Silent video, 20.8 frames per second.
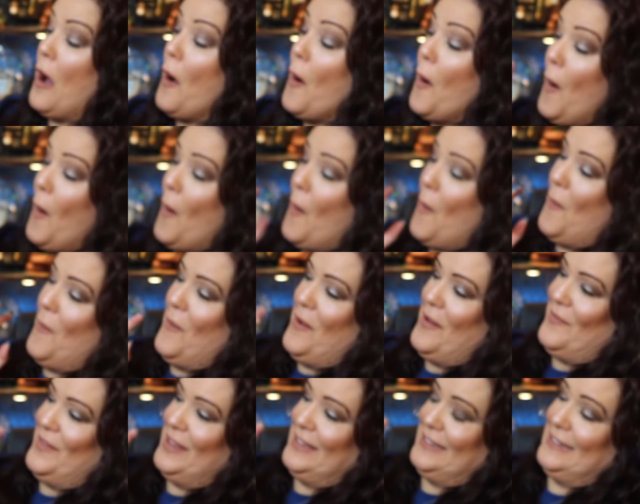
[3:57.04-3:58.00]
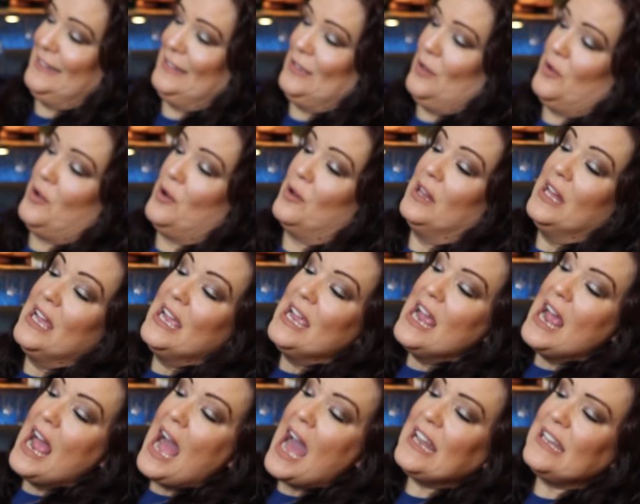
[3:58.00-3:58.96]
Oh, this is so cool.
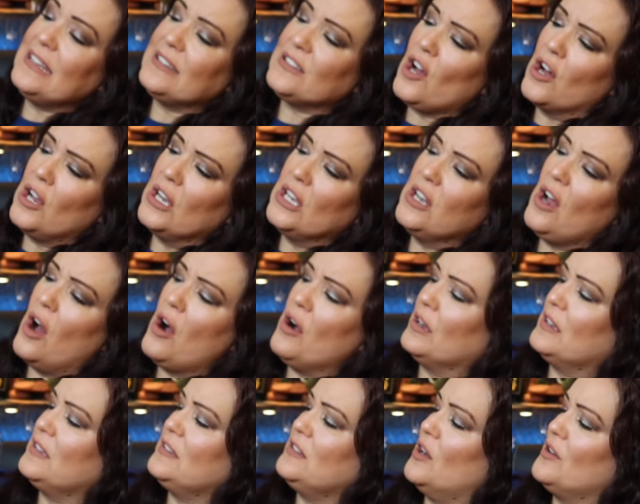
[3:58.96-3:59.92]
And it's got locks